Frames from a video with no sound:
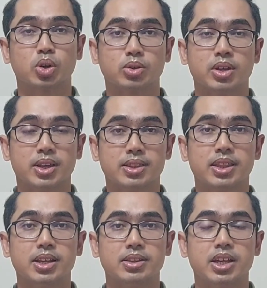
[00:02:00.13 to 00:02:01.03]
cause,
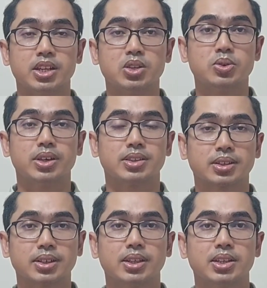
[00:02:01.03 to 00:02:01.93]
then they need to
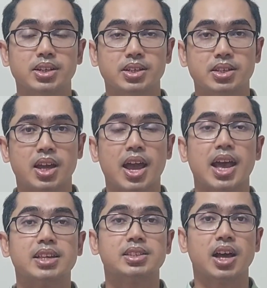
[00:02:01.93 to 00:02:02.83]
escalate it
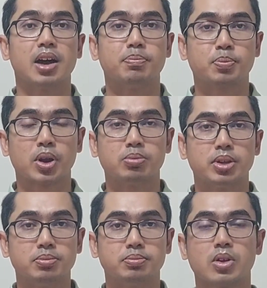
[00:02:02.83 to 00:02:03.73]
as a
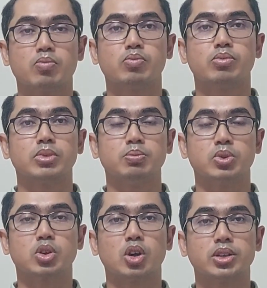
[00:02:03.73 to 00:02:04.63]
problem. Then
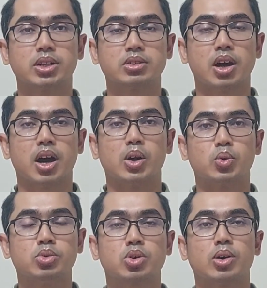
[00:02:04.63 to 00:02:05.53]
conduct a
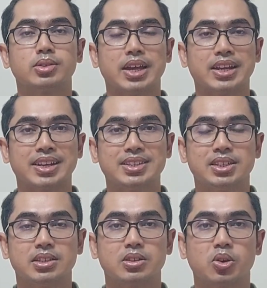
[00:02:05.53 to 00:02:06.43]
root cause
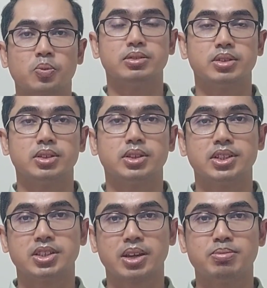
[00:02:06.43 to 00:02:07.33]
analysis. So
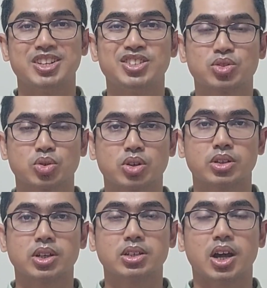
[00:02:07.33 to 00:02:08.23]
the team needs to
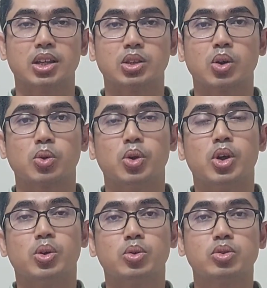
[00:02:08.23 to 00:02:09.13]
conduct a thorough
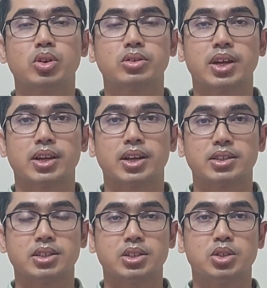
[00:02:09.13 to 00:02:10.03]
root cause
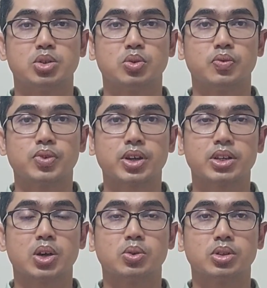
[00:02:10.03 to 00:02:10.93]
analysis to
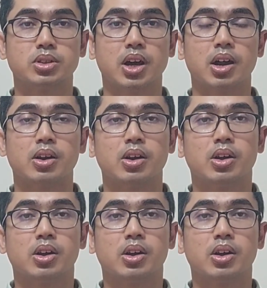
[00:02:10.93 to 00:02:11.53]
find out the